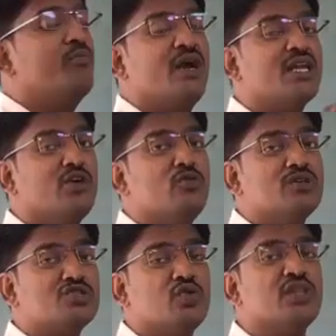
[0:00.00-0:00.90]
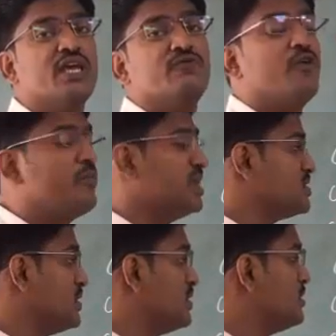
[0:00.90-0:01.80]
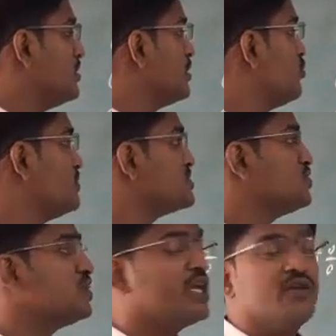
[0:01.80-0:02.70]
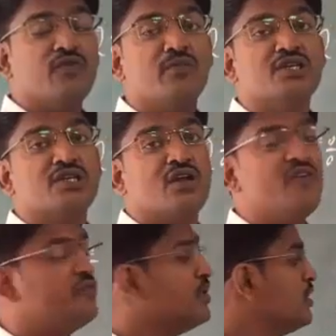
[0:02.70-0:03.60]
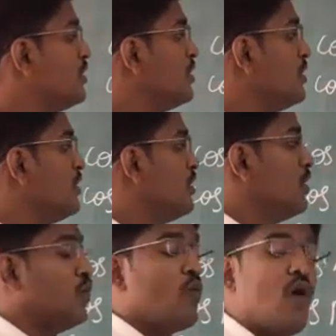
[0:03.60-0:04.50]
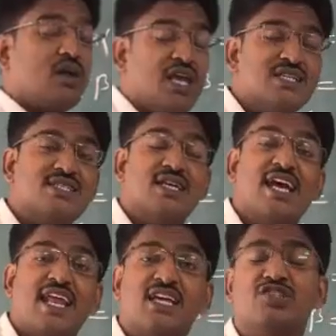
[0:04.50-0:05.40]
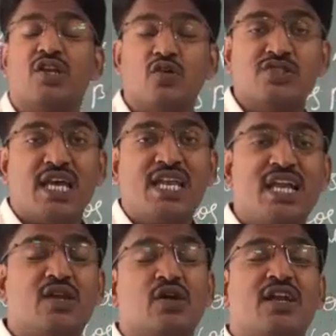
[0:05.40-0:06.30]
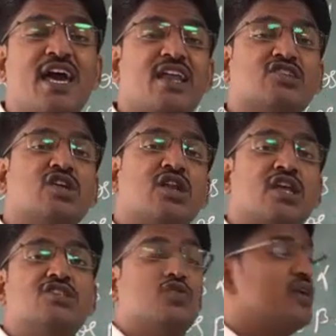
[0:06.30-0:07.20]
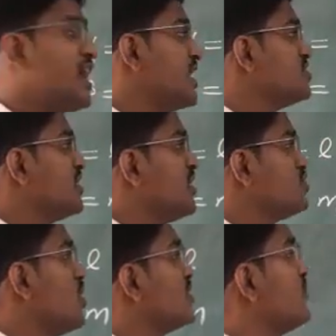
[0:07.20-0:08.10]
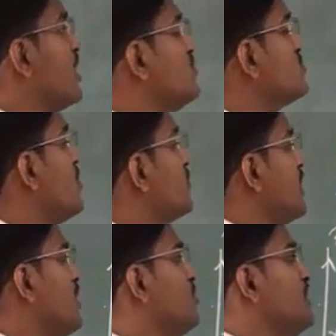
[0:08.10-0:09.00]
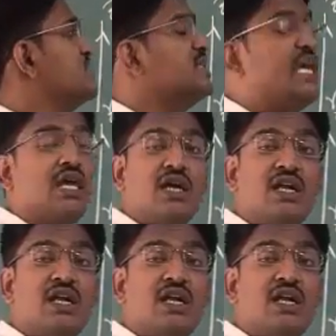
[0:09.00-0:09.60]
but you must know the information. You must know the information of what is direction cosine and direction ratio. Direction ratio are the values of A, B, C.